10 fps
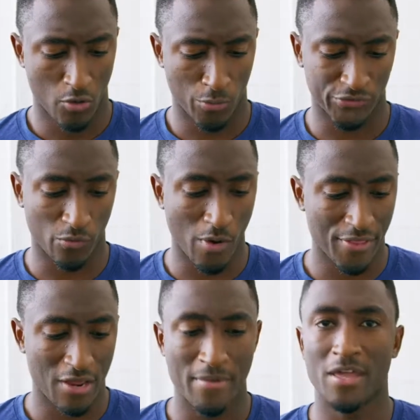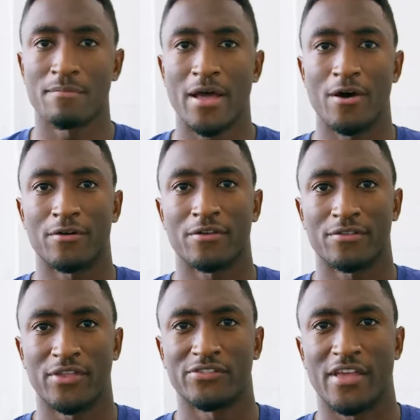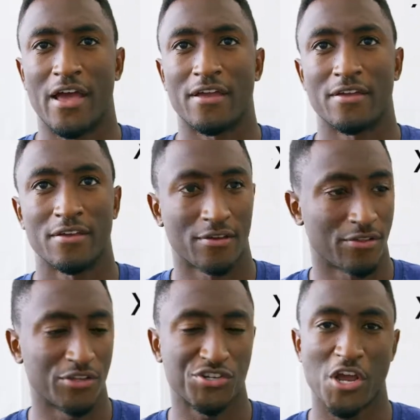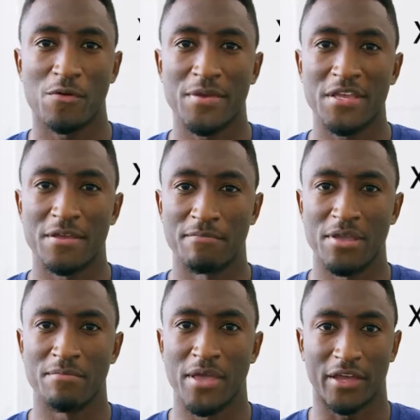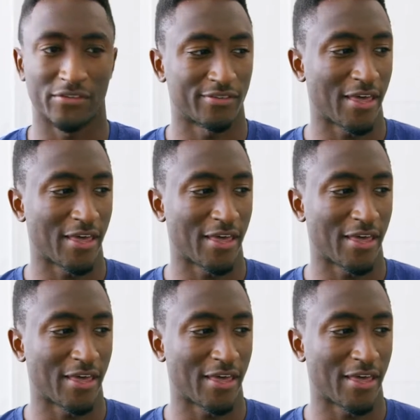was the one that I made about this guy, the Xiaomi Mi Mix.